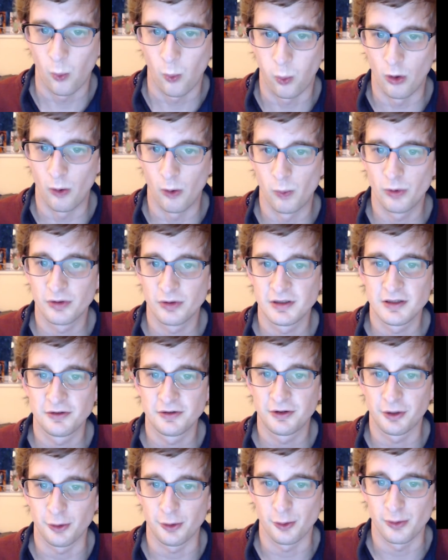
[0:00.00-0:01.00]
What will you
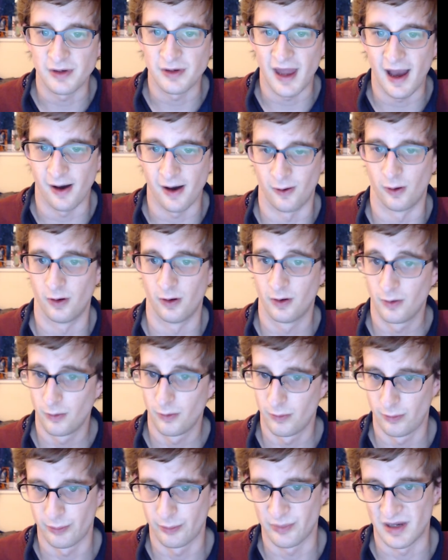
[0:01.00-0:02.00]
do now,
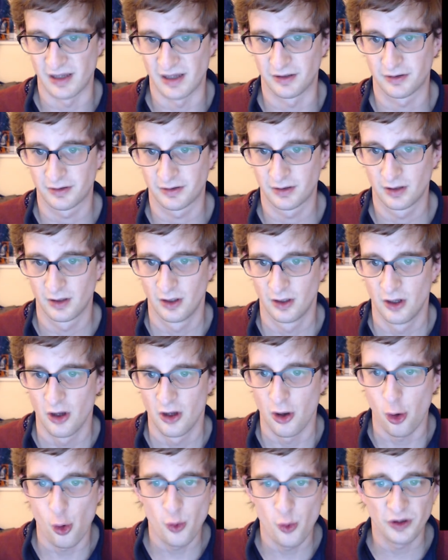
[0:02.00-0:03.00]
miss?"
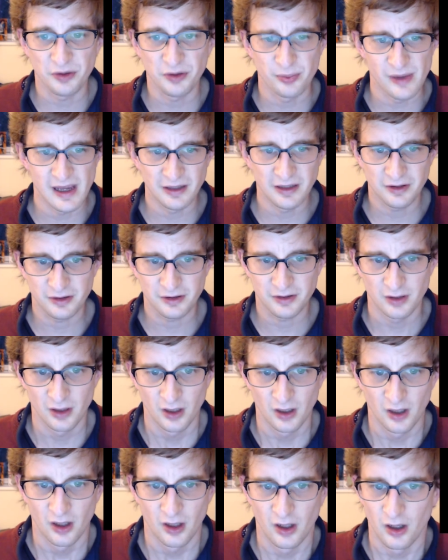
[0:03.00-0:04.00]
Who is miss?
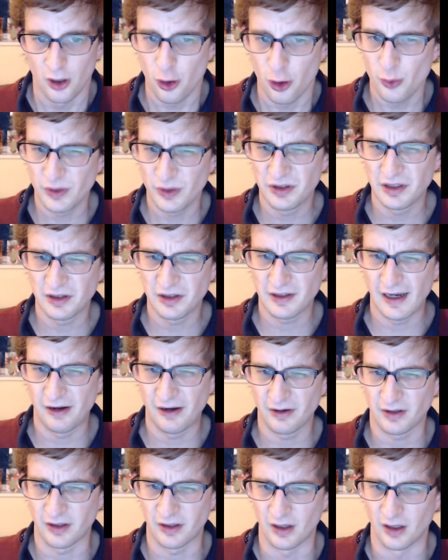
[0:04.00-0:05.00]
Who is this
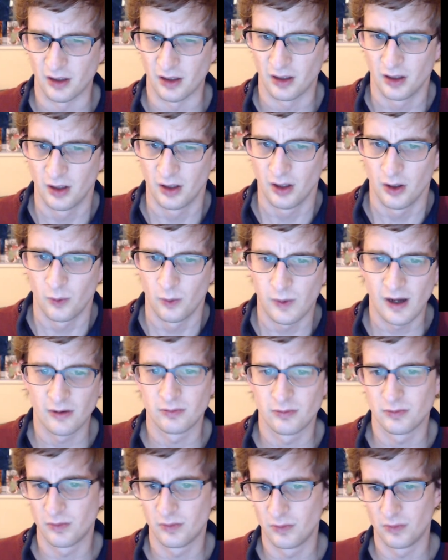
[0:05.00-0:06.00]
character?
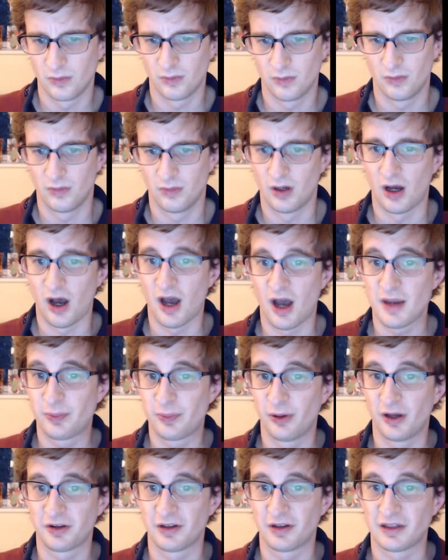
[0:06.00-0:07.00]
Well, I
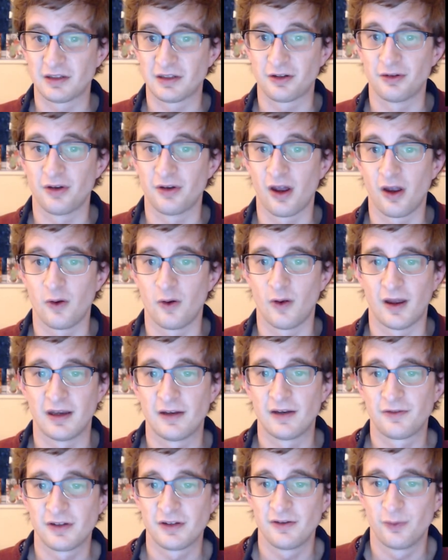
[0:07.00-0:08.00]
personally do know, and
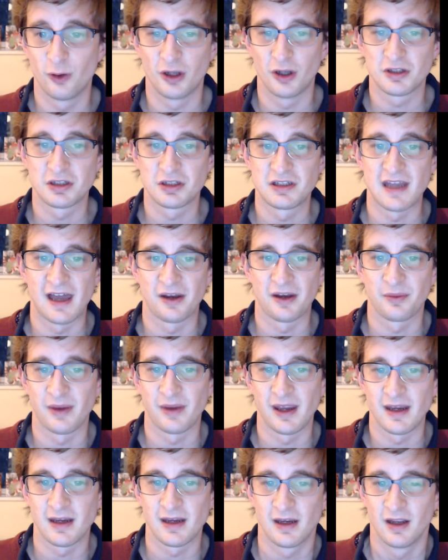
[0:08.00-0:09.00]
if you've watched the
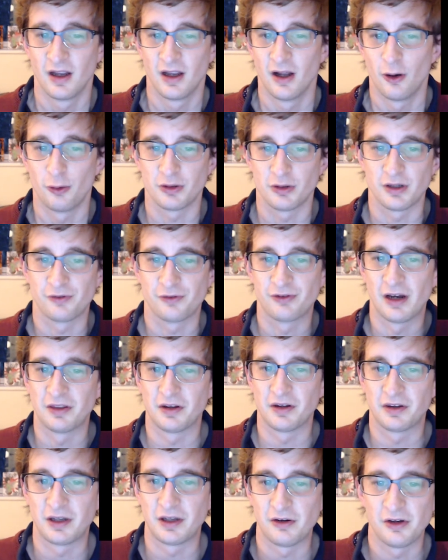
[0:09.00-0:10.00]
anime, or you've read
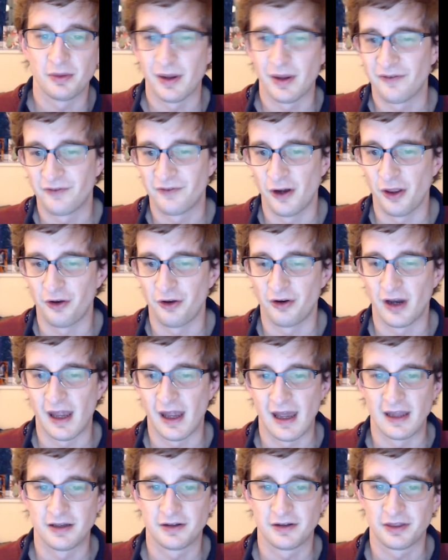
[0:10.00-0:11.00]
the series a bit further
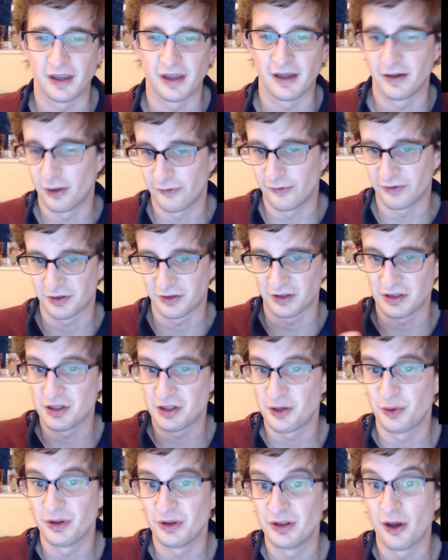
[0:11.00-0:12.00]
ahead, then obviously
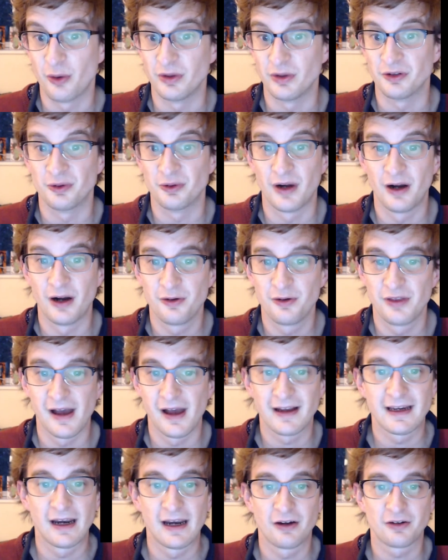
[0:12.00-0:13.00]
you would know as well who
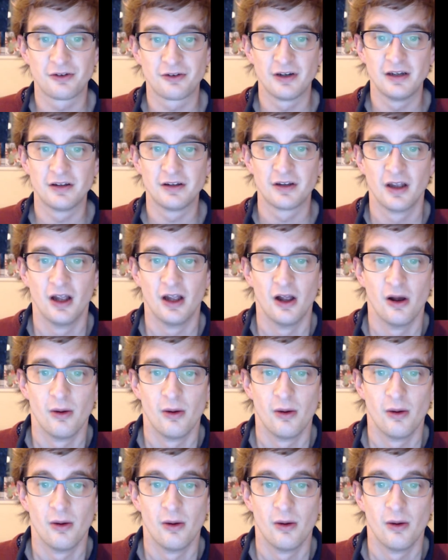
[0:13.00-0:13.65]
that character is.